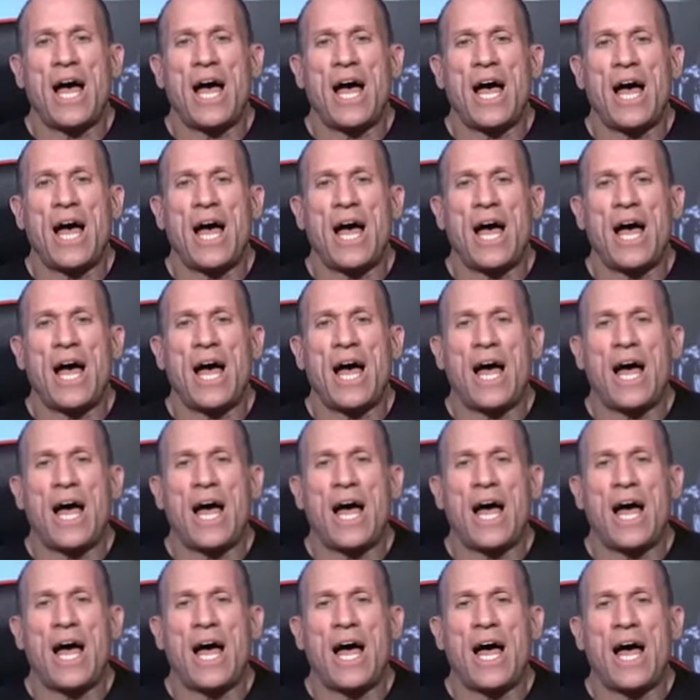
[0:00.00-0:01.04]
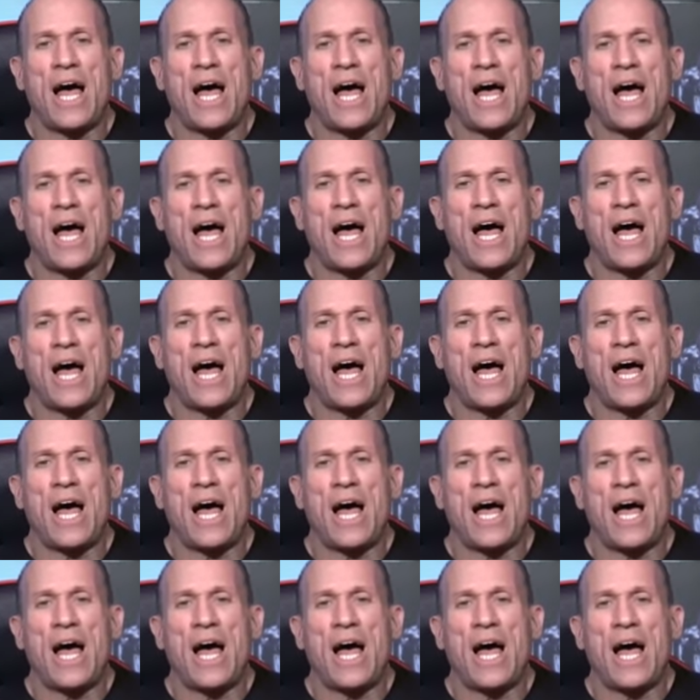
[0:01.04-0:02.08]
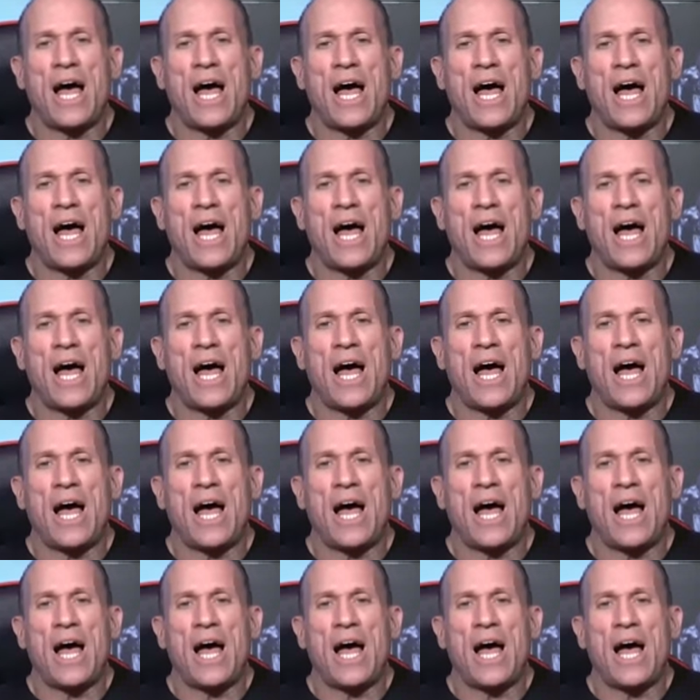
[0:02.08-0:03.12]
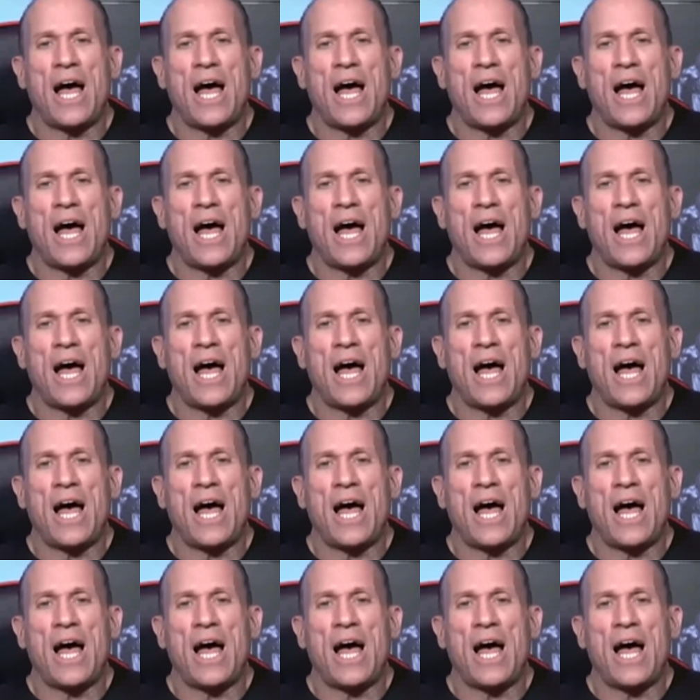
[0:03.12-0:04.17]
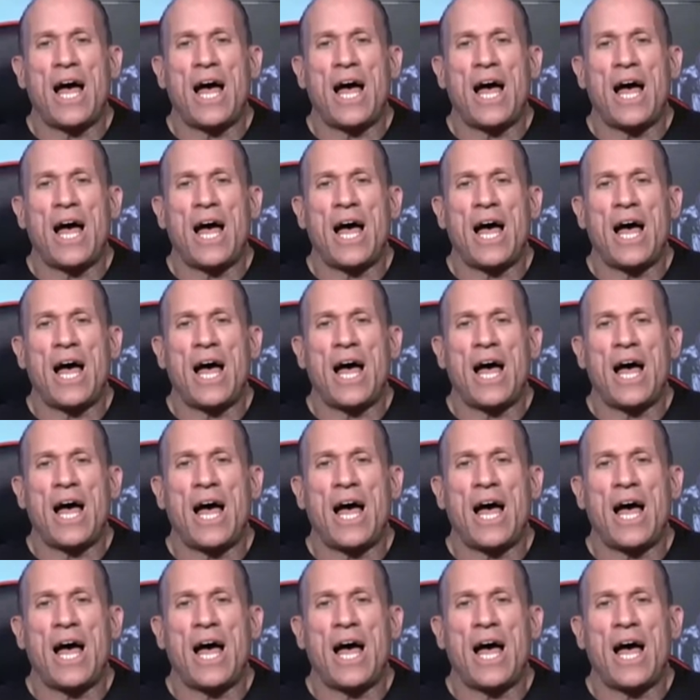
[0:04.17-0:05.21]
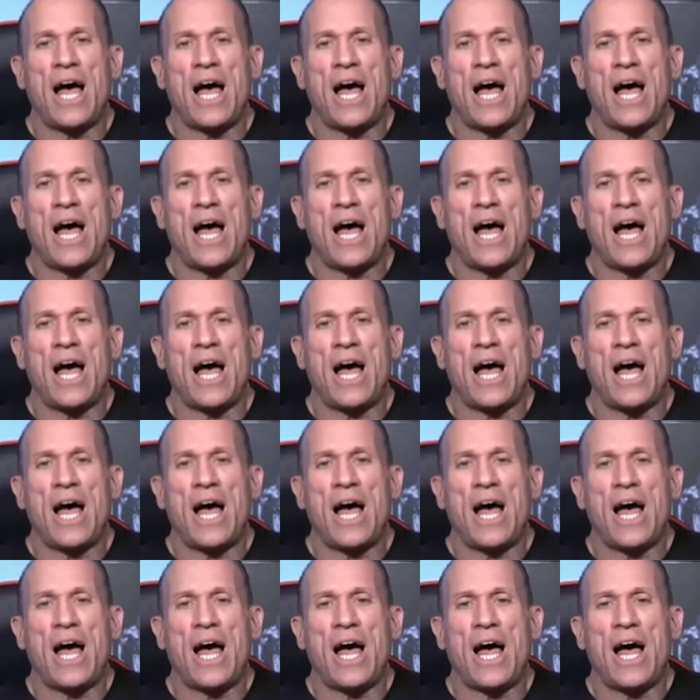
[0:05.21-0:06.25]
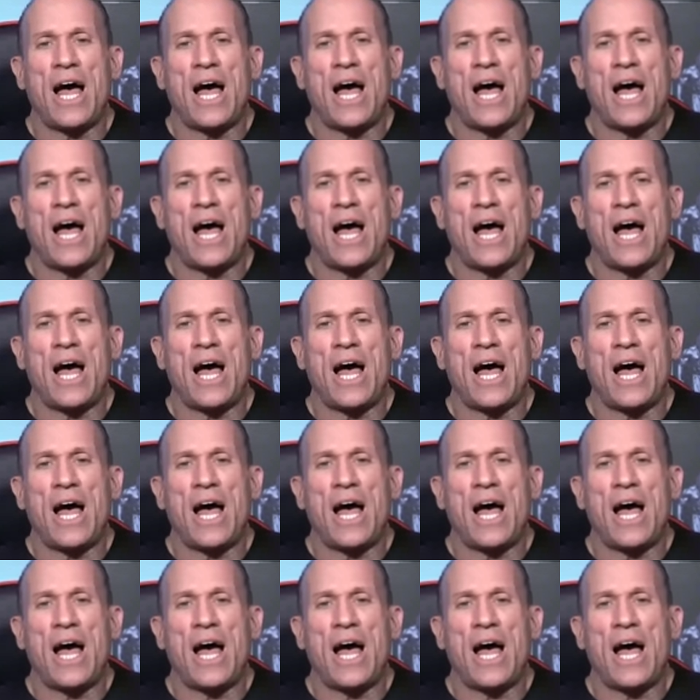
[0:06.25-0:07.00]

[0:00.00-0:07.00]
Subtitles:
No words are spoken by the person on screen.